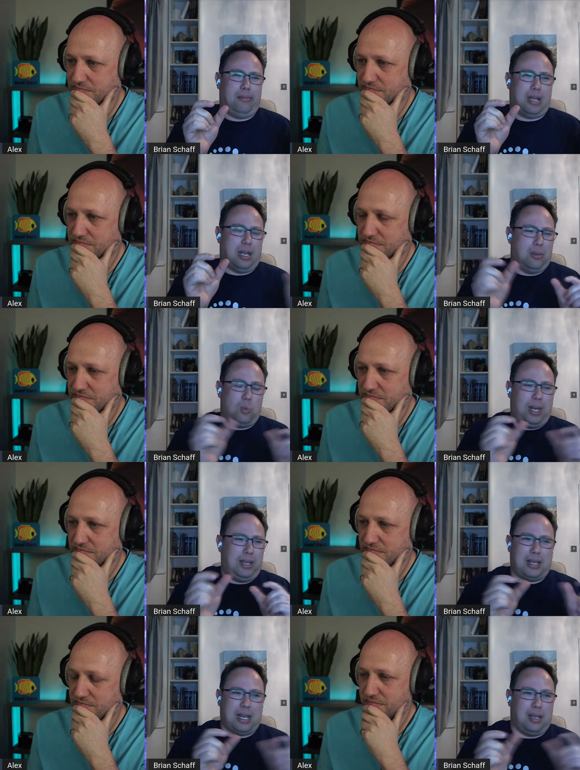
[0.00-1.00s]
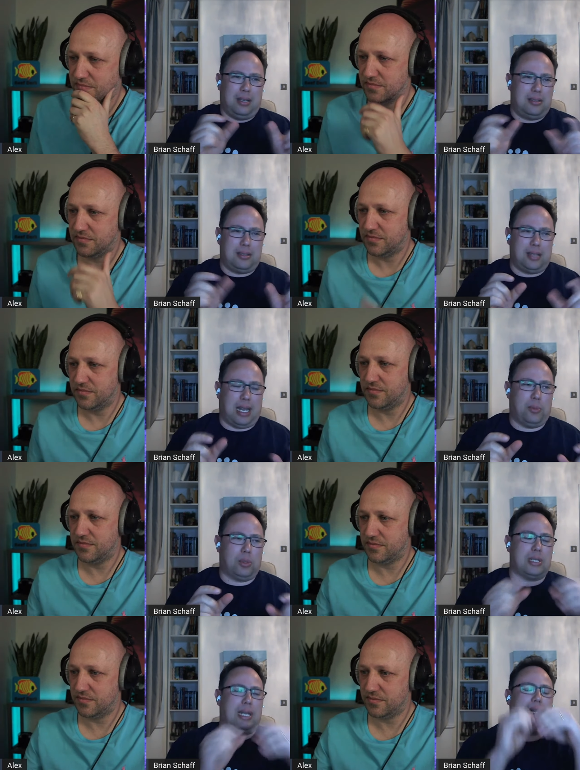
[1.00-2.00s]
Speaker 1: co- weird colored
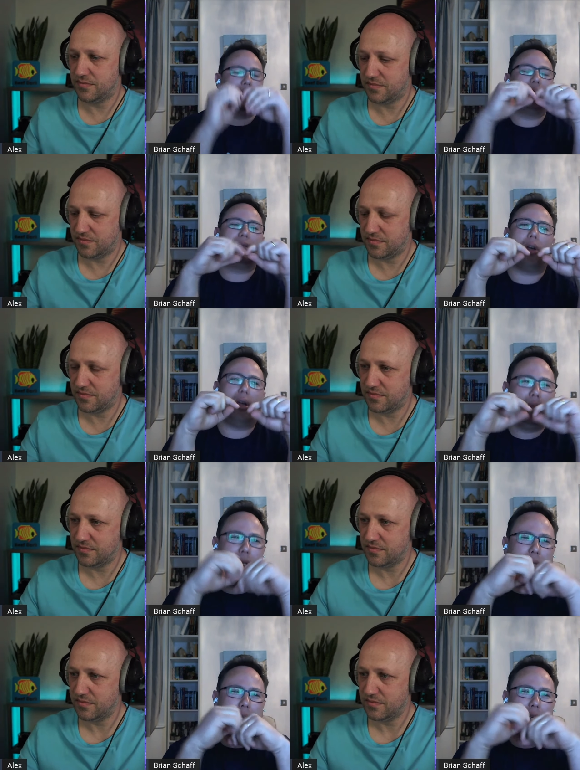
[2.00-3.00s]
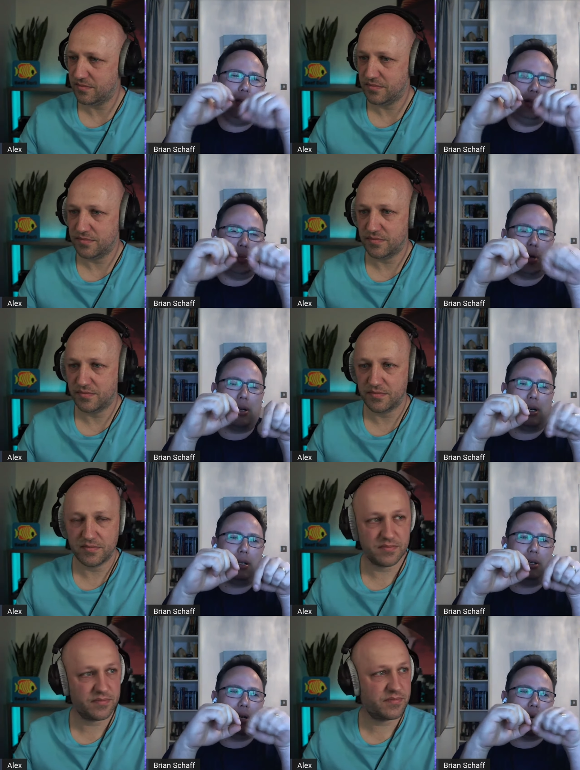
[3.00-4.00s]
animals. And at the time, in the the market
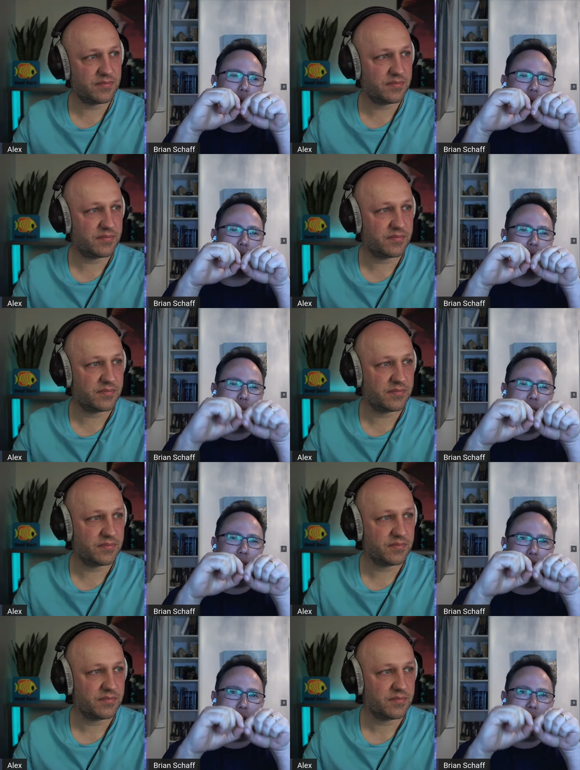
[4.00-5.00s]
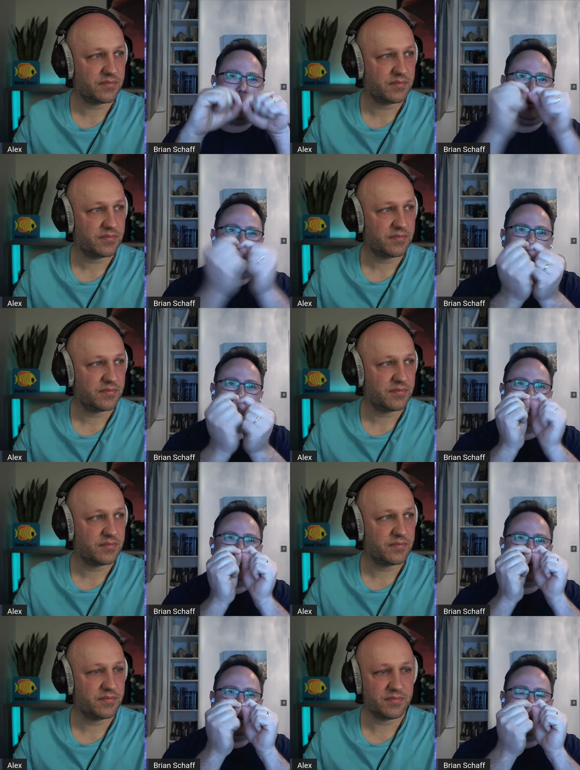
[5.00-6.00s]
in the UK was really finicky
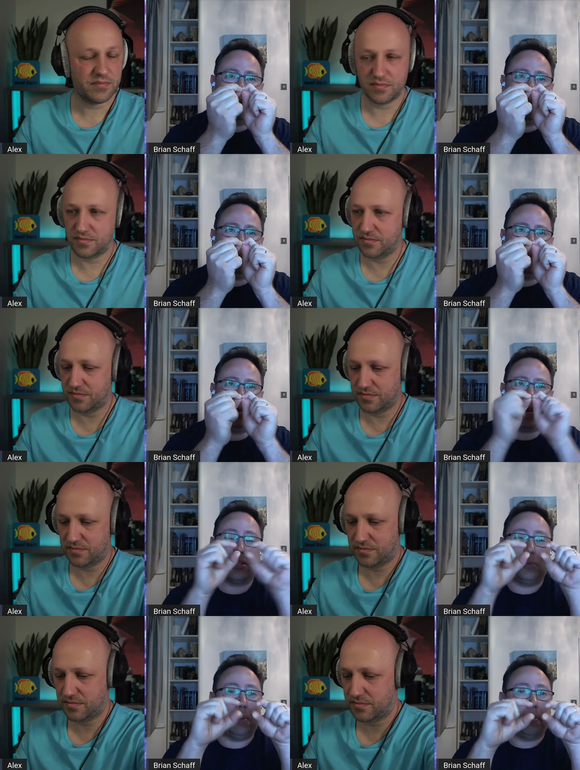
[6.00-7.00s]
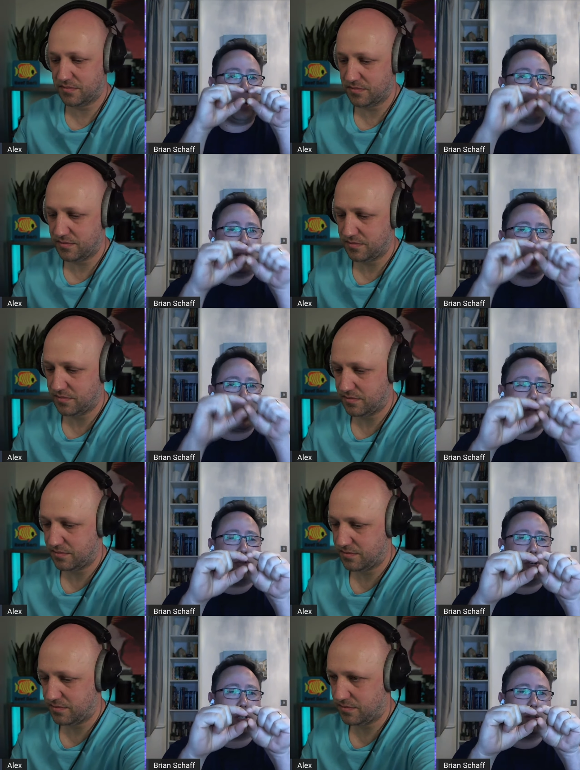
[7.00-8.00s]
with the. It had to be a perfect
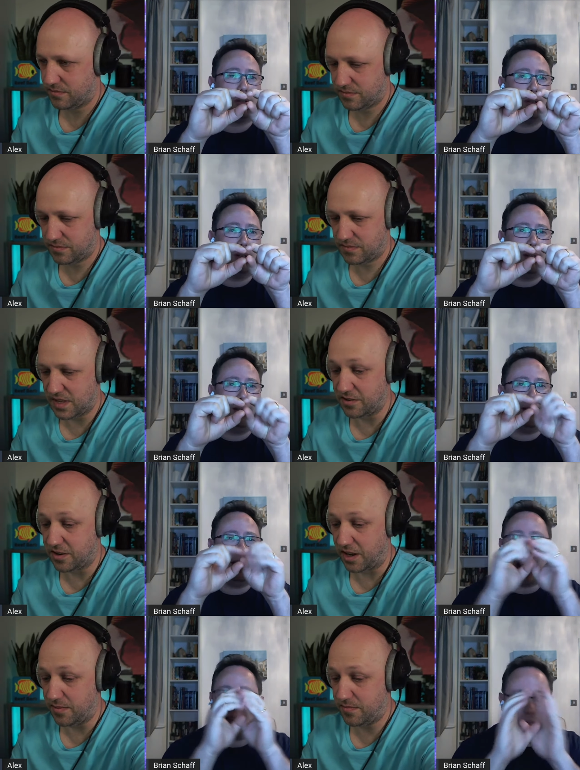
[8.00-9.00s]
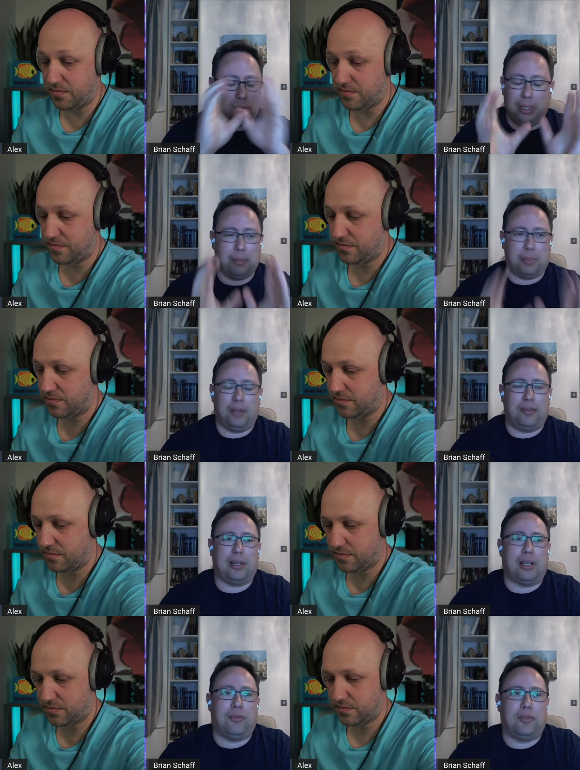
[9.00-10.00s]
clownfish. It had to be a
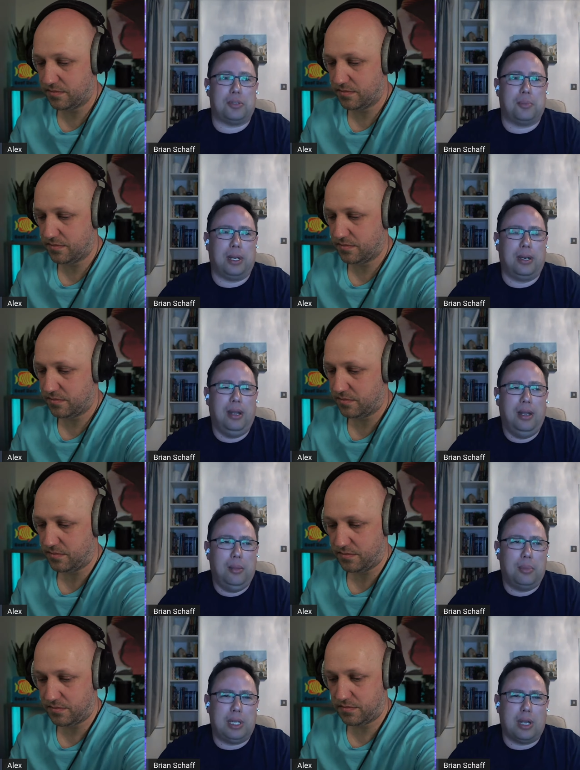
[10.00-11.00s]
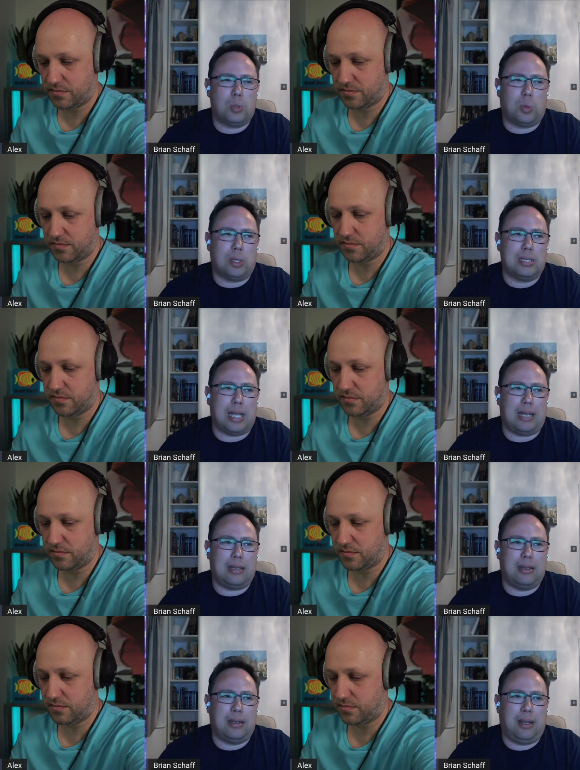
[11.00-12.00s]
perfect clownfish, but but those ones had.
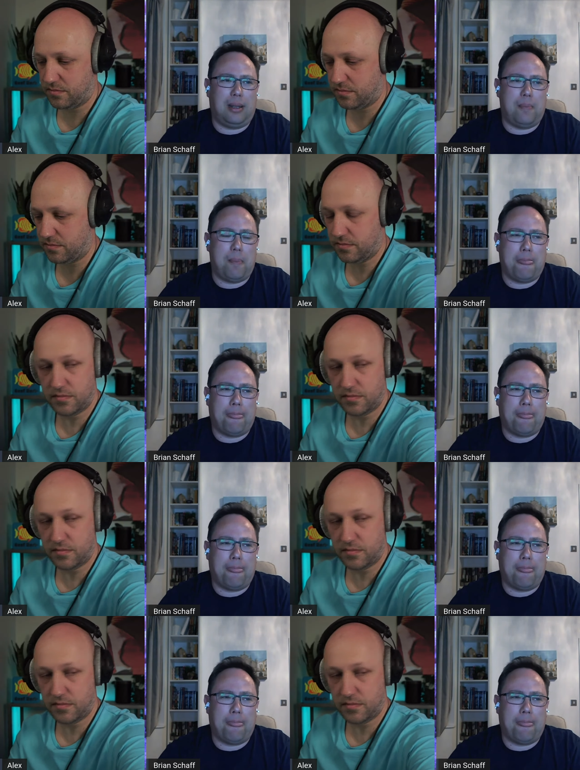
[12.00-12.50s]
Um,